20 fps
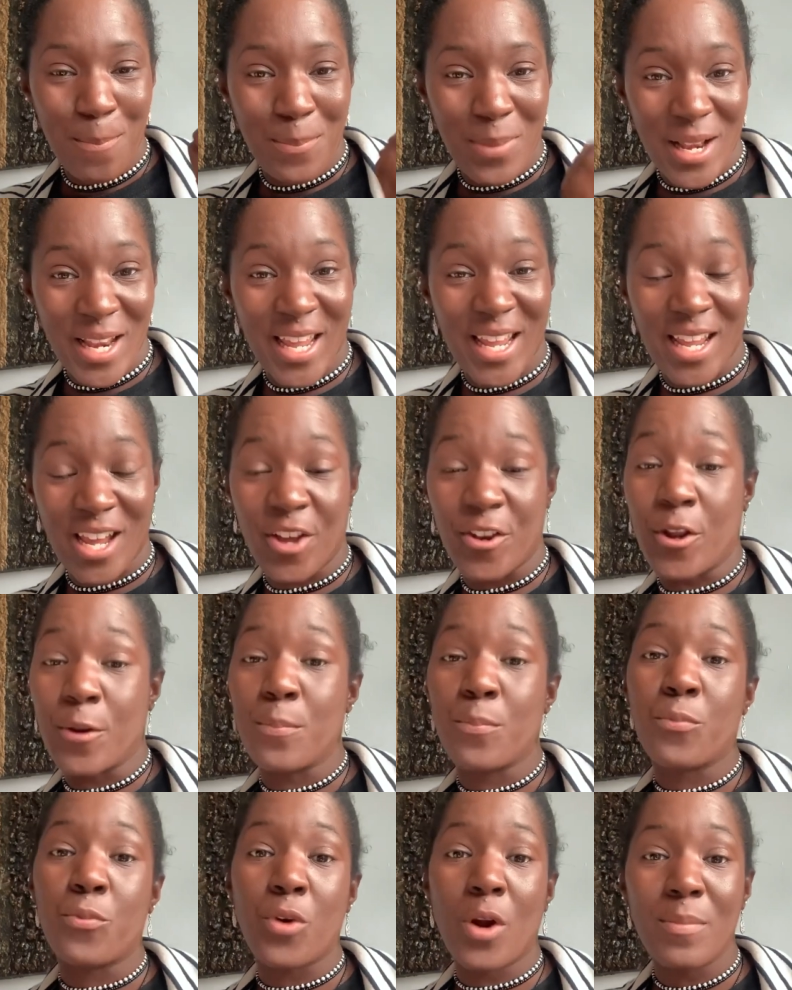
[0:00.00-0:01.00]
and I
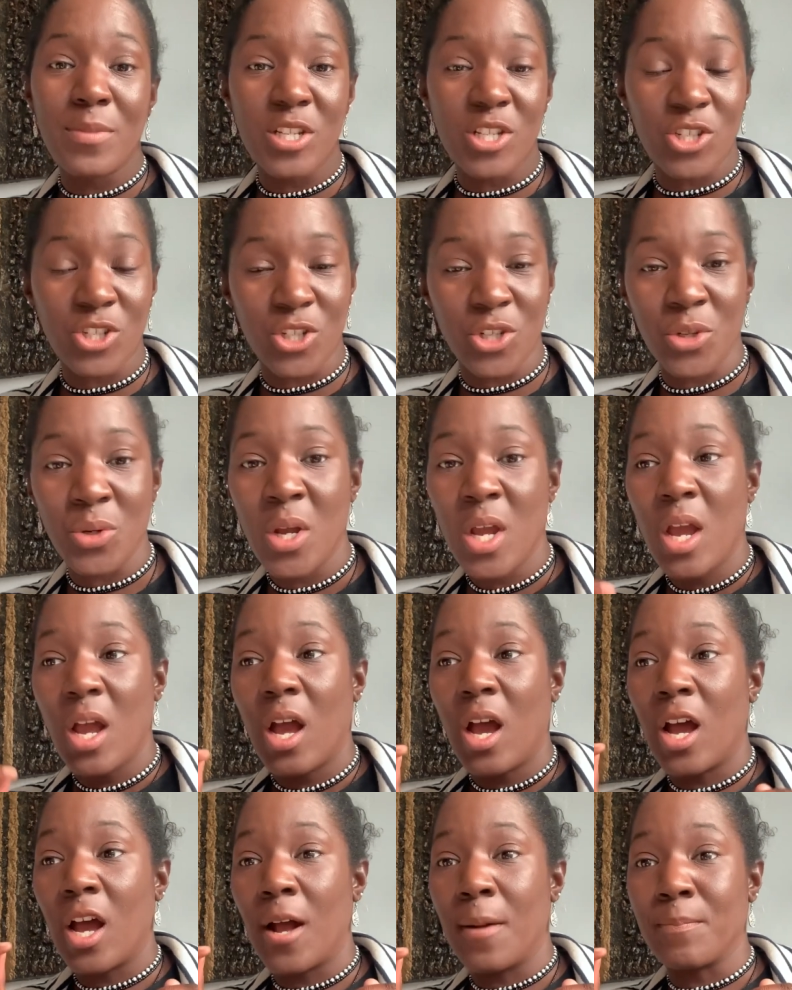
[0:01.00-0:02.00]
promise you,
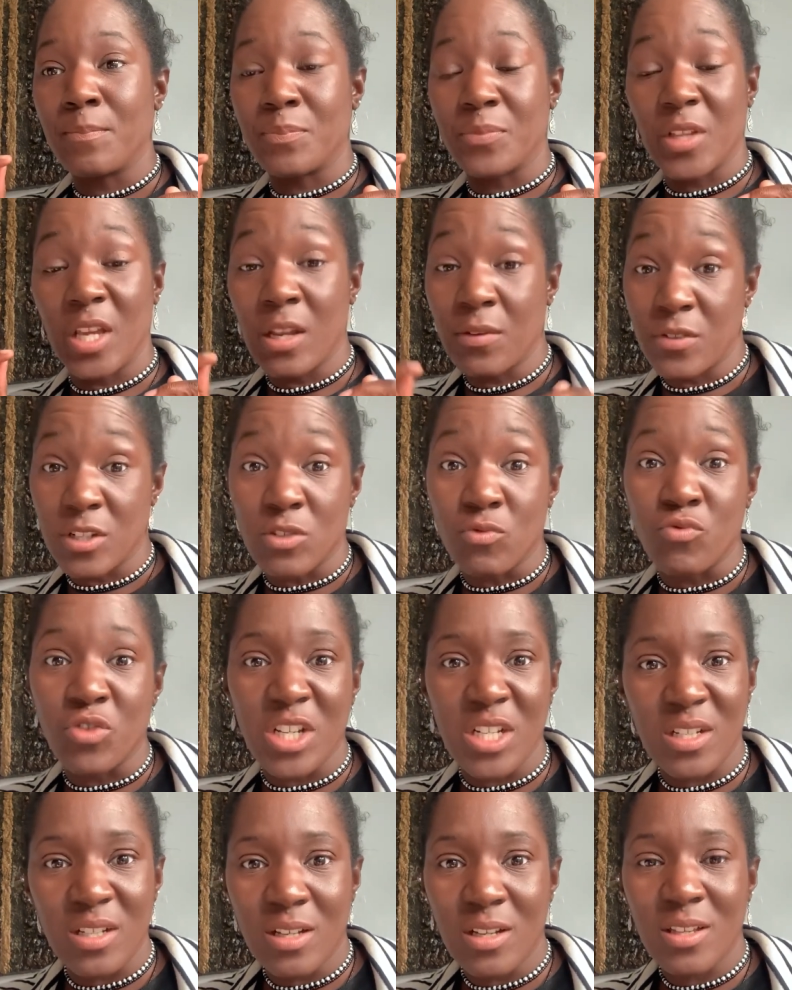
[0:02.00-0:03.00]
if it's
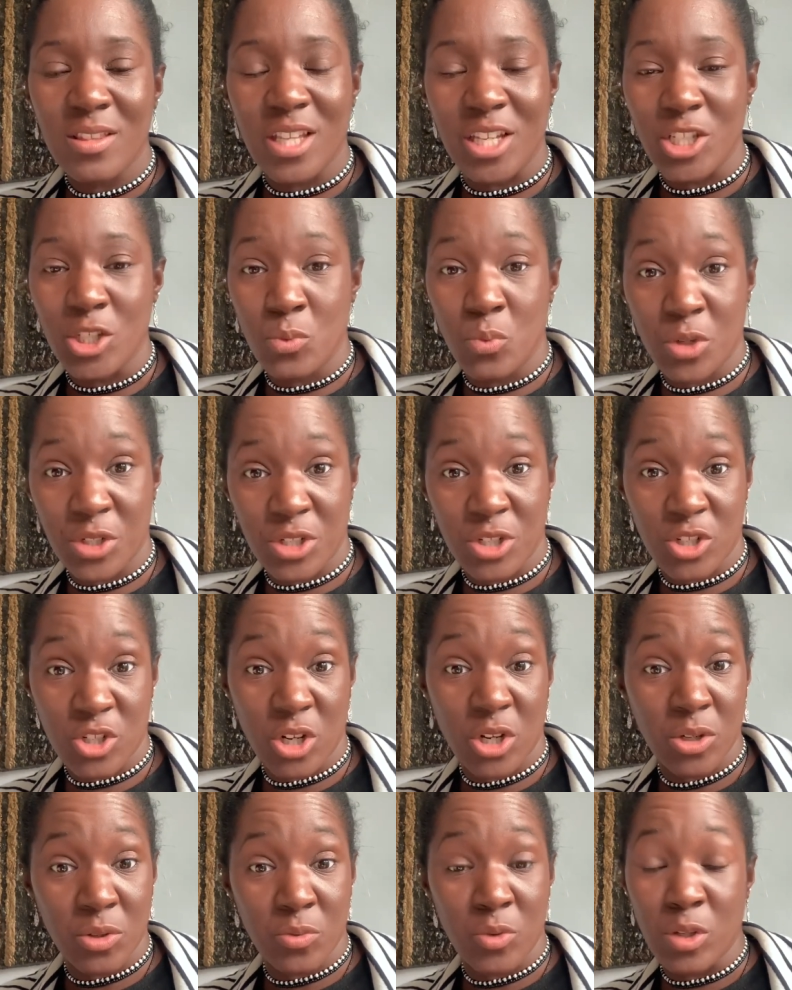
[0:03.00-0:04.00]
reading that you want your
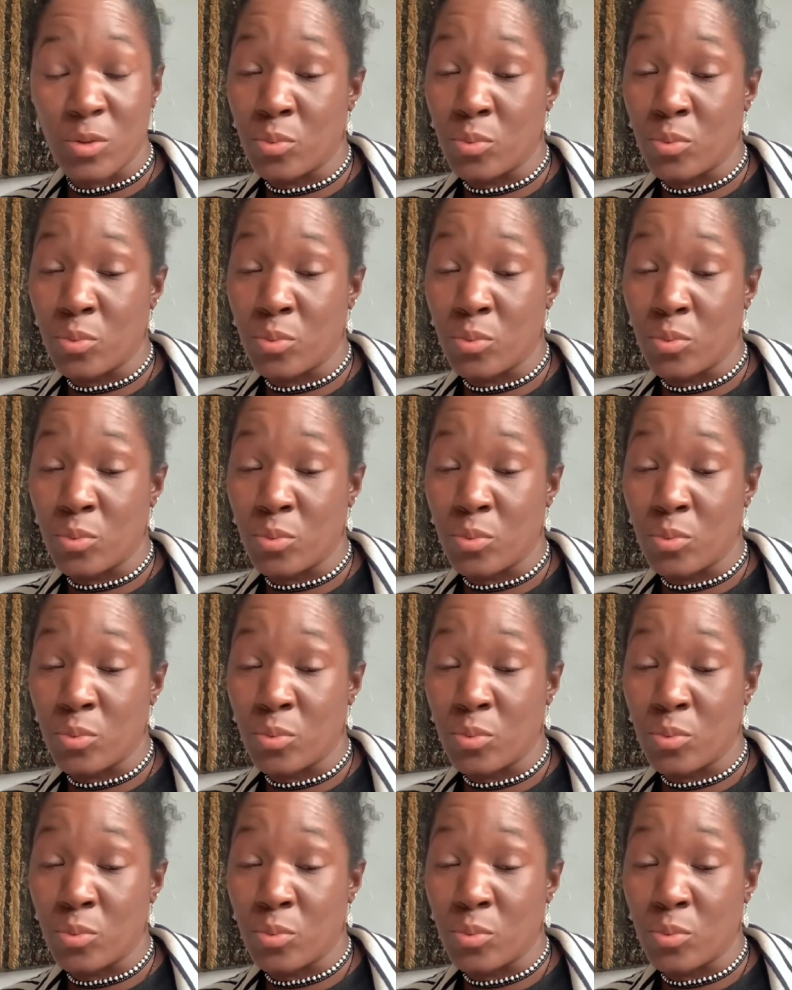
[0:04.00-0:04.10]
child